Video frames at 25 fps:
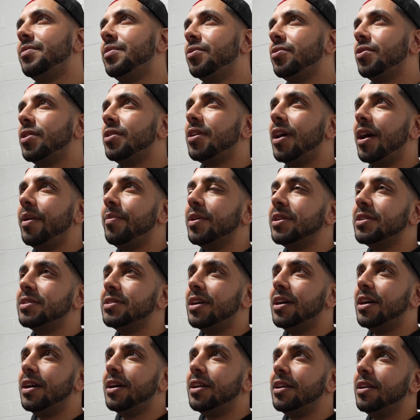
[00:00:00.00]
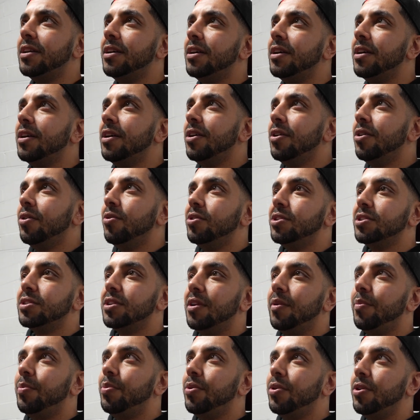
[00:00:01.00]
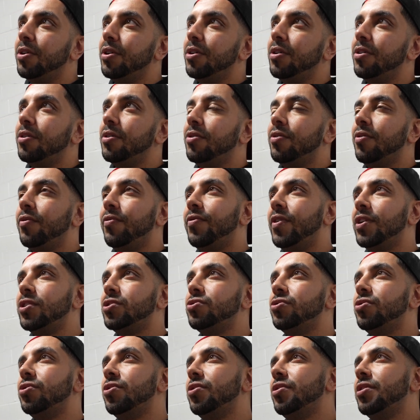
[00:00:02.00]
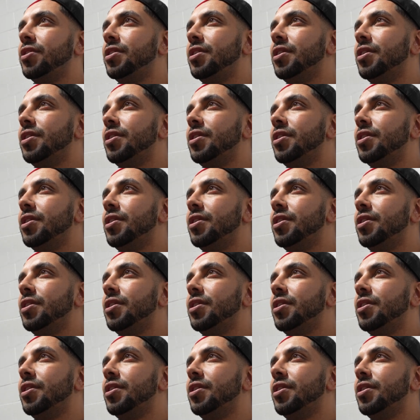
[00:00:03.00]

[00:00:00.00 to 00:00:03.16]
thing with the timing side. We're just gonna put fresh oil in